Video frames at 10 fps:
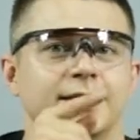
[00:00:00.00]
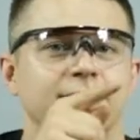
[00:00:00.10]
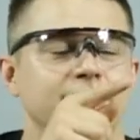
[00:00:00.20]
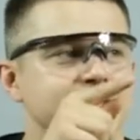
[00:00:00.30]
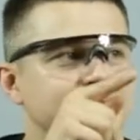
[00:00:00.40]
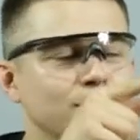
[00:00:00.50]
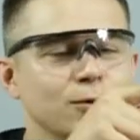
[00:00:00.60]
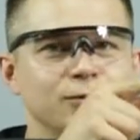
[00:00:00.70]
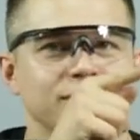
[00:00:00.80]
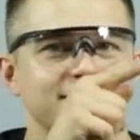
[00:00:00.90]
That is
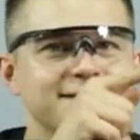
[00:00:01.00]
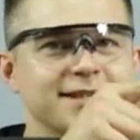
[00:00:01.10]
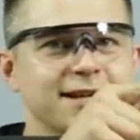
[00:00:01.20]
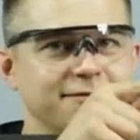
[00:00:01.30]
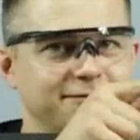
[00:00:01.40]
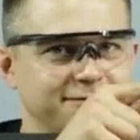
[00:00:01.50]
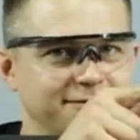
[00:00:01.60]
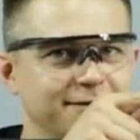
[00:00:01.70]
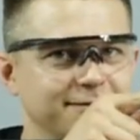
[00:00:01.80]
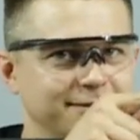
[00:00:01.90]
totally safe.
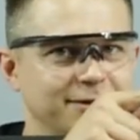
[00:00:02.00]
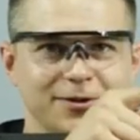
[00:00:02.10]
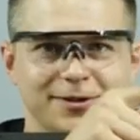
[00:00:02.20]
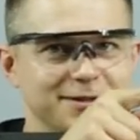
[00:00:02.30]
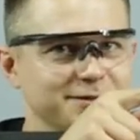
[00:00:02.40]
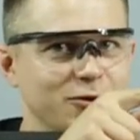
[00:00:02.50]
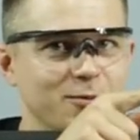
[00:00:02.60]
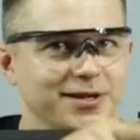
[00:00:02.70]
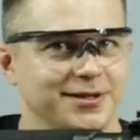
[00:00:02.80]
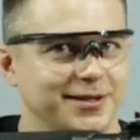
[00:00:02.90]
No, there's
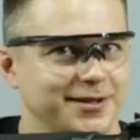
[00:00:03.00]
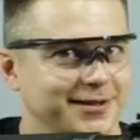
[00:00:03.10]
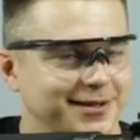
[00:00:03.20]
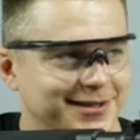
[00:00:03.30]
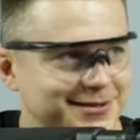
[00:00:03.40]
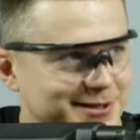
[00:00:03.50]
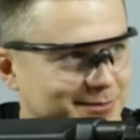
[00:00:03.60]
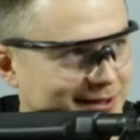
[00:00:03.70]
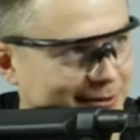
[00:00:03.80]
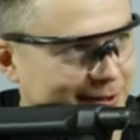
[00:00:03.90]
nobody there,
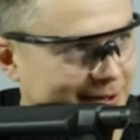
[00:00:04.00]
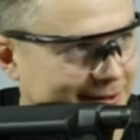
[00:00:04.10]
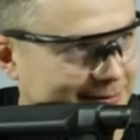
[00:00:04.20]
just by the way.